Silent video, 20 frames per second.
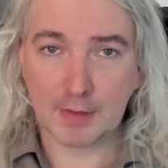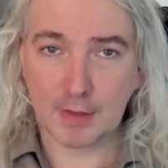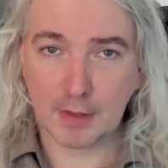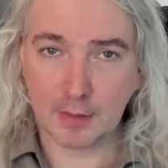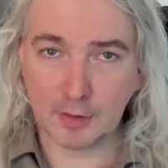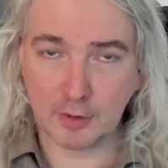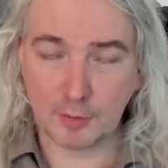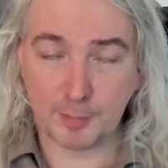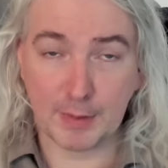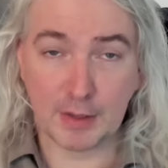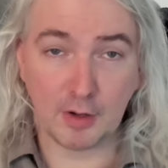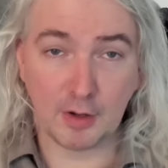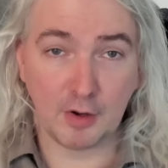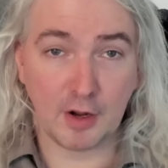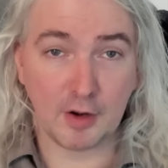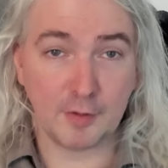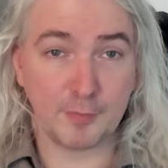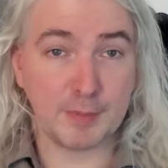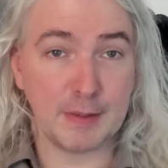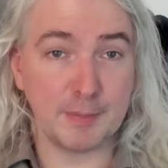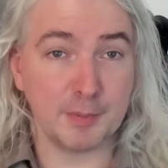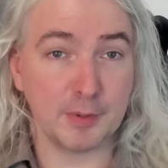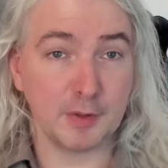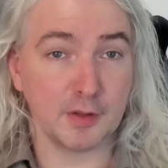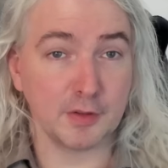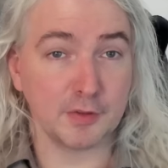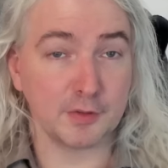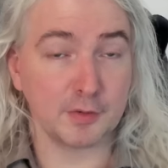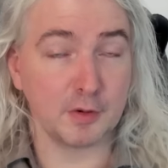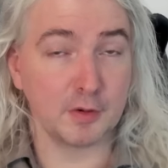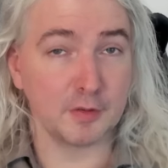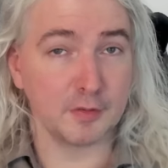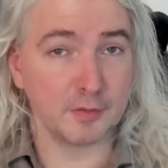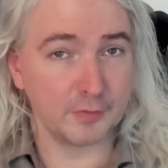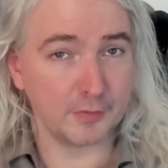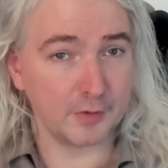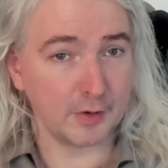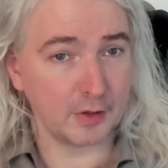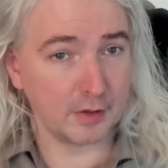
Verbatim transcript: there have been a lot of people sort of a